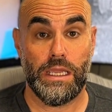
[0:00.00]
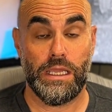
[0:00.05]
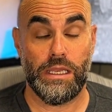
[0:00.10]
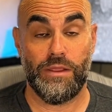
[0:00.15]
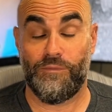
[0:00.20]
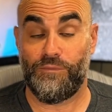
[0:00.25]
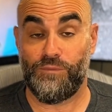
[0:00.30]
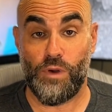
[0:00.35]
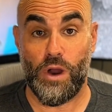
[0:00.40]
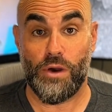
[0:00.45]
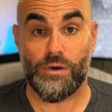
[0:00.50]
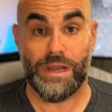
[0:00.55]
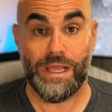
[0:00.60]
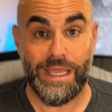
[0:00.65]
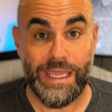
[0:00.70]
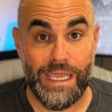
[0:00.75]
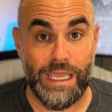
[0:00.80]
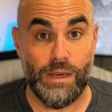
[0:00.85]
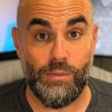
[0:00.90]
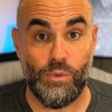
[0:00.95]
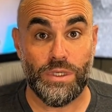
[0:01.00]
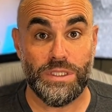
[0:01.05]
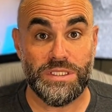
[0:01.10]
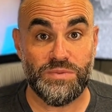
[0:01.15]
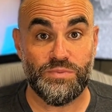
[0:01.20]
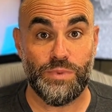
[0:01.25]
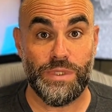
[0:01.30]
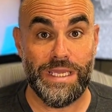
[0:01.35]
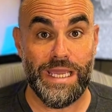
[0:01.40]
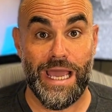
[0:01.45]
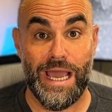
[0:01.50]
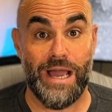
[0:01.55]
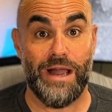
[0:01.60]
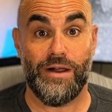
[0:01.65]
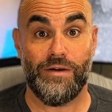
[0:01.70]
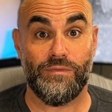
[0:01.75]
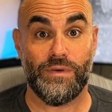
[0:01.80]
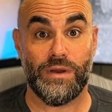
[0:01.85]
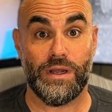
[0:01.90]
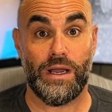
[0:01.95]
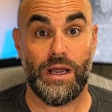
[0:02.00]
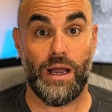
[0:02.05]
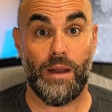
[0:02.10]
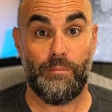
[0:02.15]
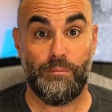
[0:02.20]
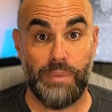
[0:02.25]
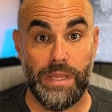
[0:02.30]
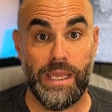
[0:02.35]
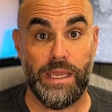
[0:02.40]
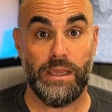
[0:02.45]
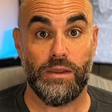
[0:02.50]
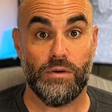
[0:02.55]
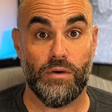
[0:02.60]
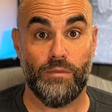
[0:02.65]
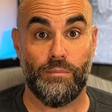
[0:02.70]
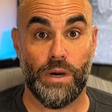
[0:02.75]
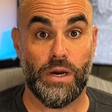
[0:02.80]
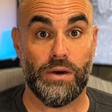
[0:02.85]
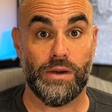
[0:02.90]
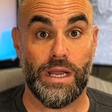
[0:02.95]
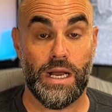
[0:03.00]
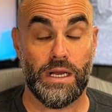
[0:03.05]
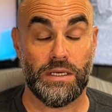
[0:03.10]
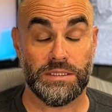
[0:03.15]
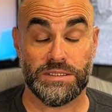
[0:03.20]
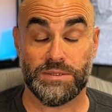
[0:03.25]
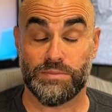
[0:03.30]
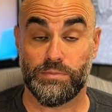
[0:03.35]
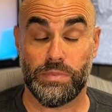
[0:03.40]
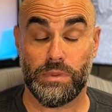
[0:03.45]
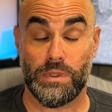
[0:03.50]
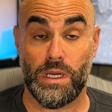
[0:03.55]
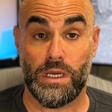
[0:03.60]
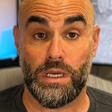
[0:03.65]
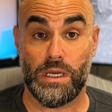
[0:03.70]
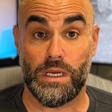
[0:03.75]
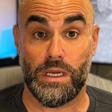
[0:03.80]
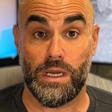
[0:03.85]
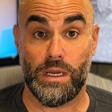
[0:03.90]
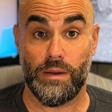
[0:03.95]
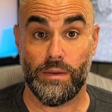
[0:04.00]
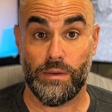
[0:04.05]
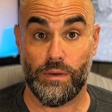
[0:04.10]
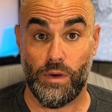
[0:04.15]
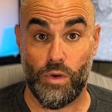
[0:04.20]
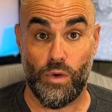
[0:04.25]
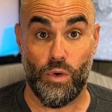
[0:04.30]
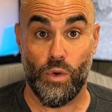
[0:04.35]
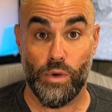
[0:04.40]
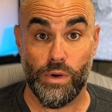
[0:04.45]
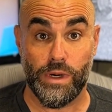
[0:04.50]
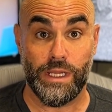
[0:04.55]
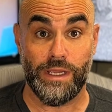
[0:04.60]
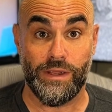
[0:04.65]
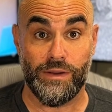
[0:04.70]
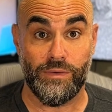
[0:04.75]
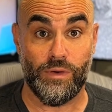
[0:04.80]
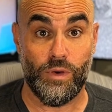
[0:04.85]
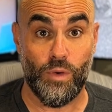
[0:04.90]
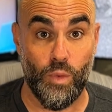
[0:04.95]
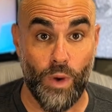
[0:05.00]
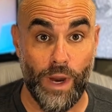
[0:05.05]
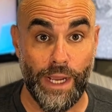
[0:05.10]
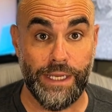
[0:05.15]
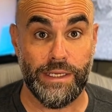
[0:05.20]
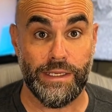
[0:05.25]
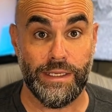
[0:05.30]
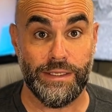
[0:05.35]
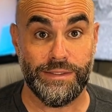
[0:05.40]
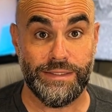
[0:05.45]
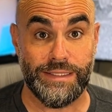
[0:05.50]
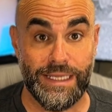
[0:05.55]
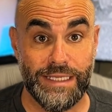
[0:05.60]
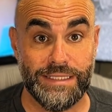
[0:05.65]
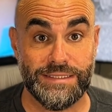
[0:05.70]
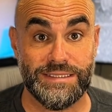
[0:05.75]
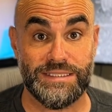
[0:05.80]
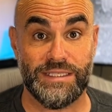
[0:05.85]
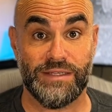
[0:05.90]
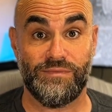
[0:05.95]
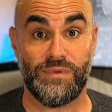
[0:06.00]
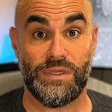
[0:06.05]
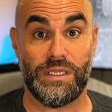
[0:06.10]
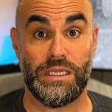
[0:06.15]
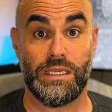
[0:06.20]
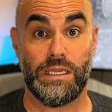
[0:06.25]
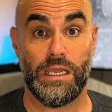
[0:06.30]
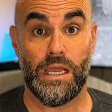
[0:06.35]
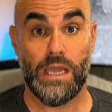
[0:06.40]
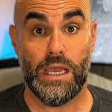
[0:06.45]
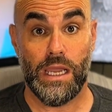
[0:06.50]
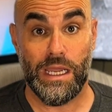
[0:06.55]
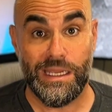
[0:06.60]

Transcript: In the Florida cameras, we have a pair of barn owls courting quite intensively.